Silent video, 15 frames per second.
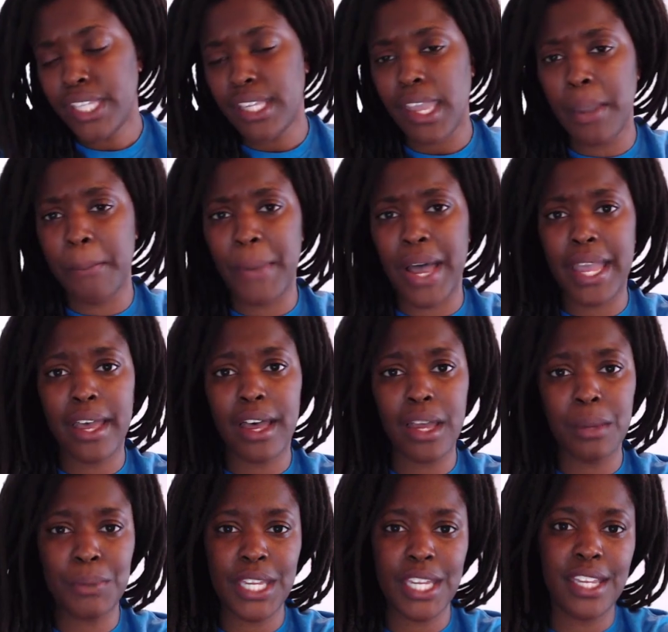my
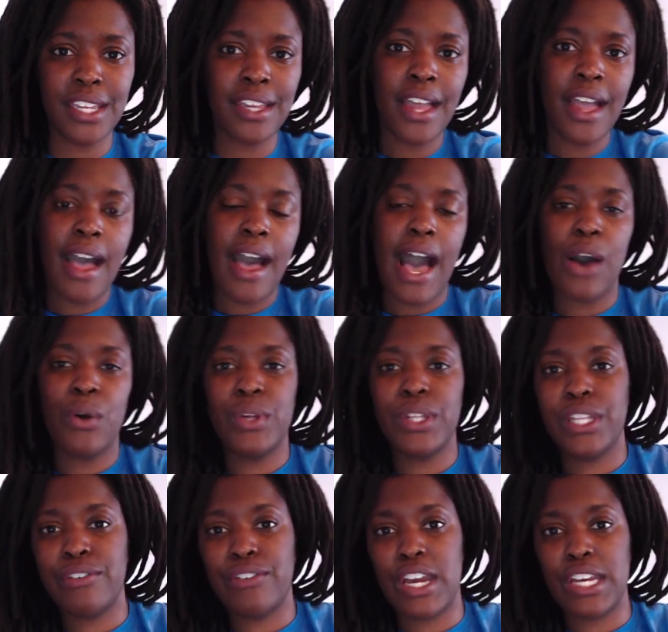hubby, how we
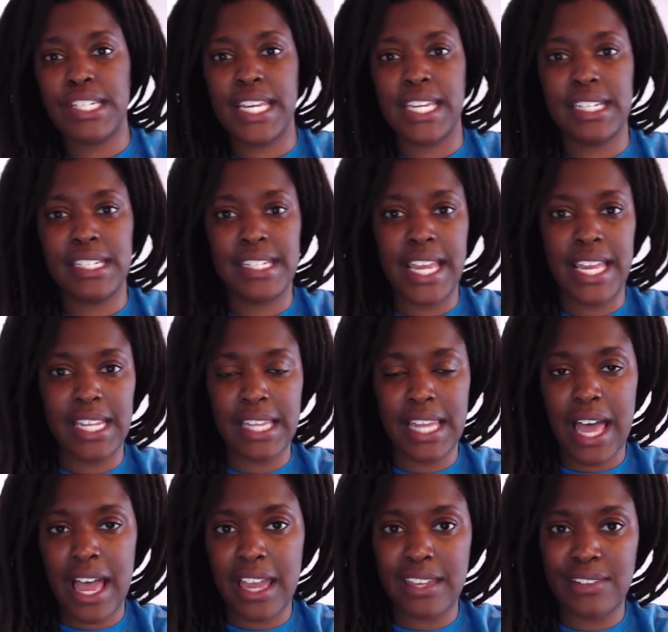live our day-to-day
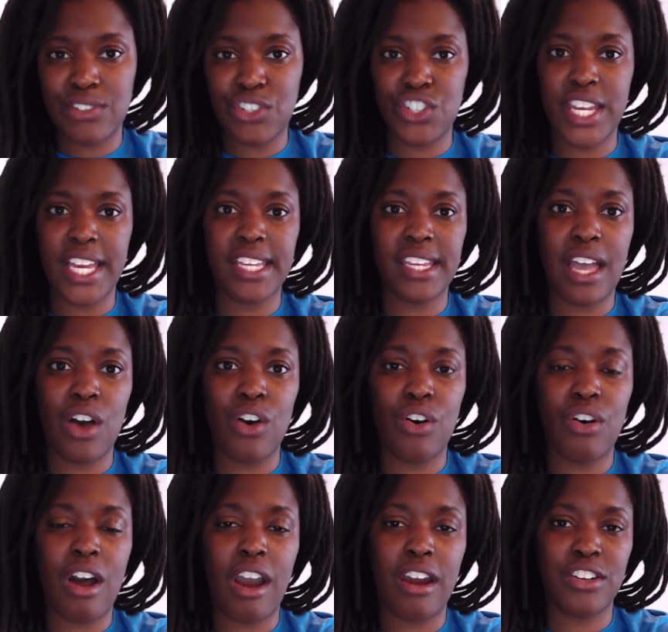lives, check
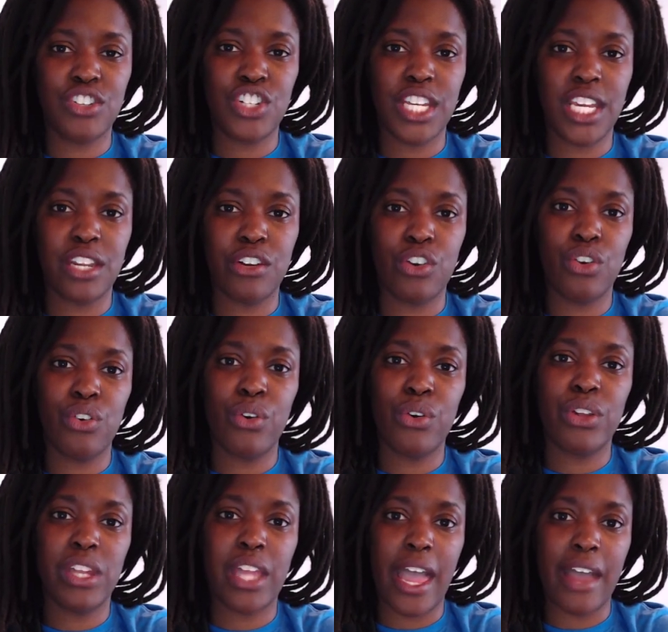out our
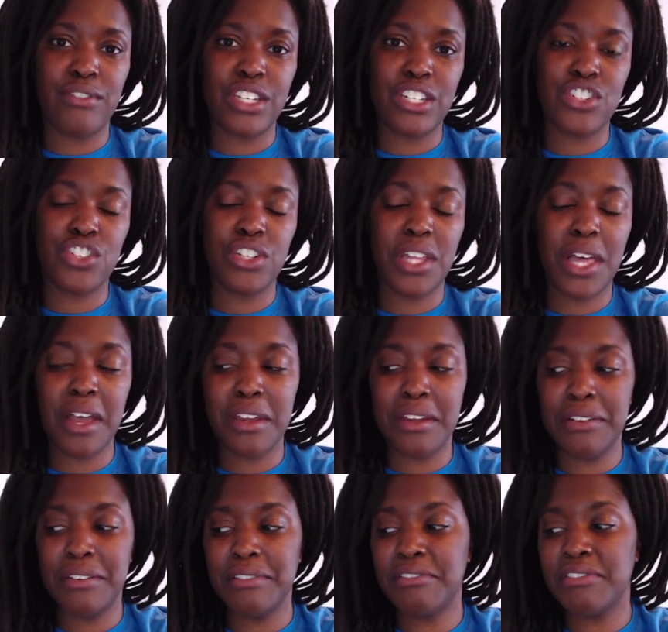channel, Lavish
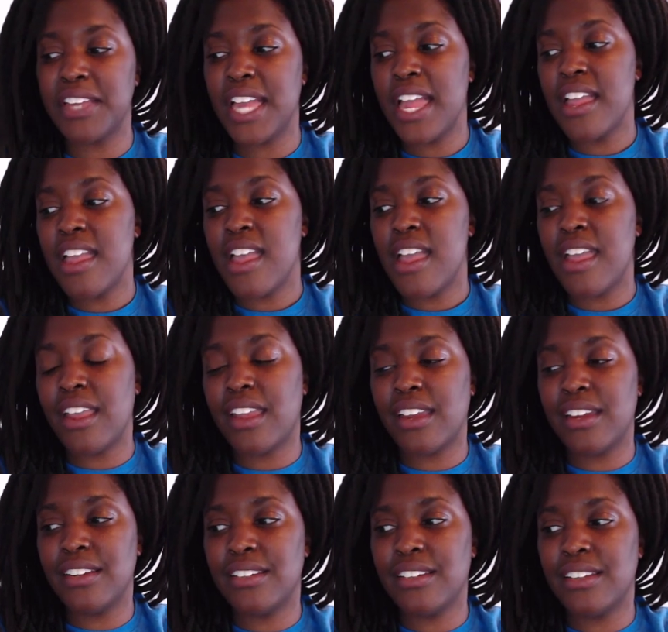Love.
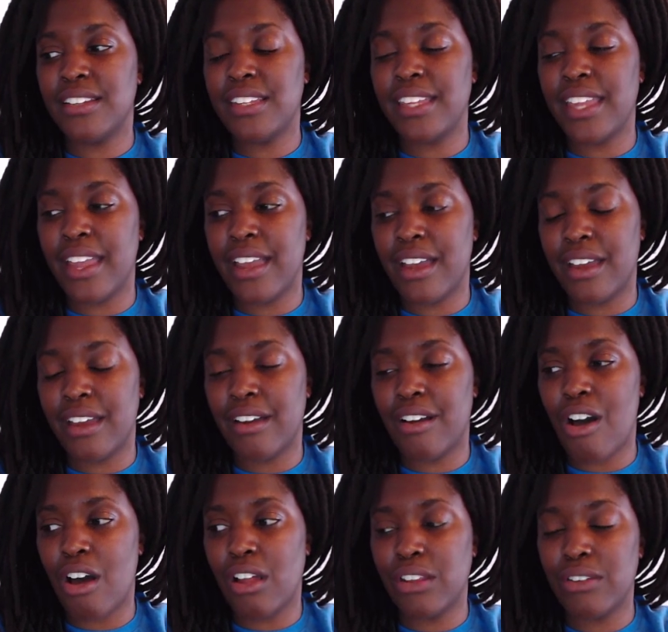And yeah,
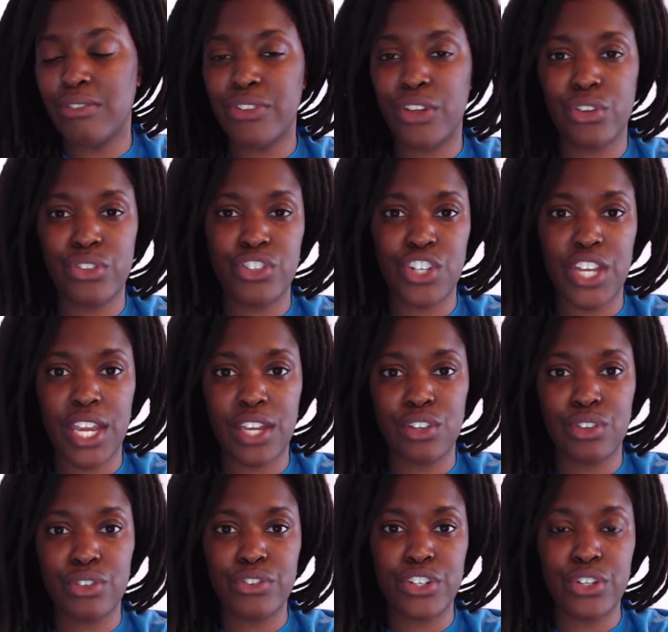all of those
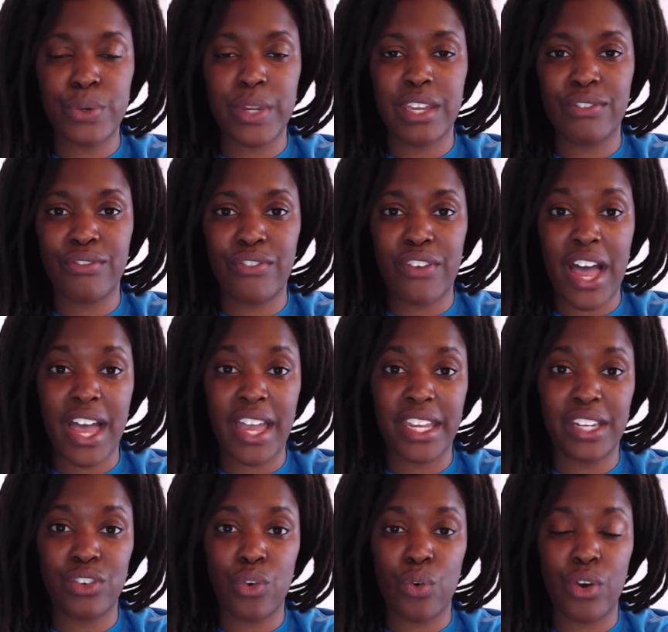channels you can
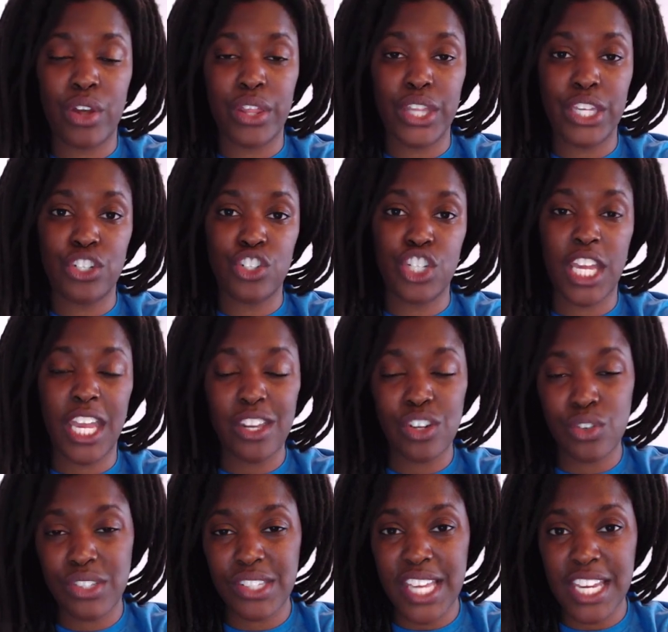find on the
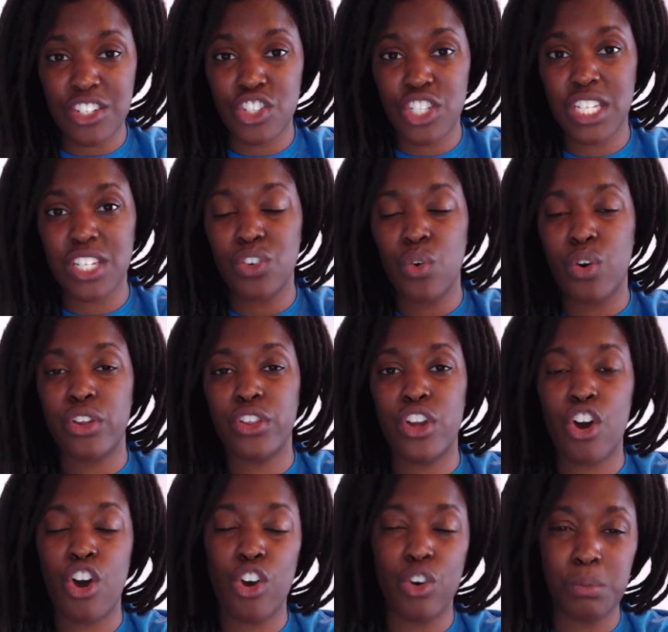channel section or the
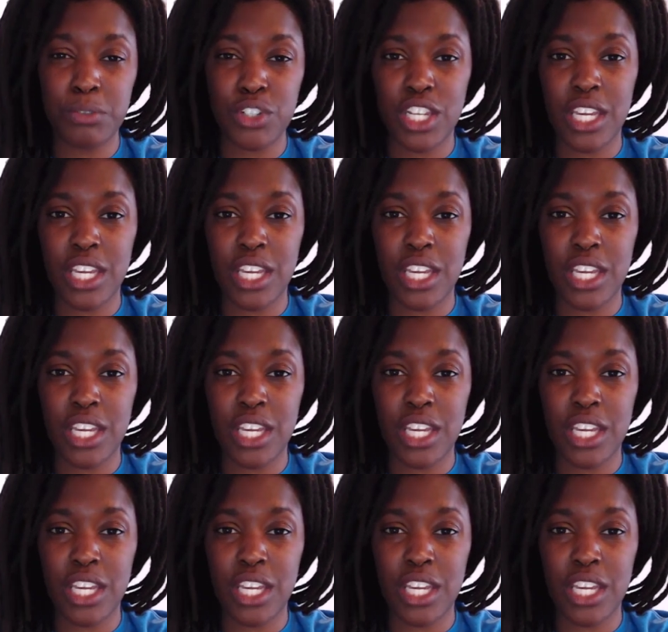home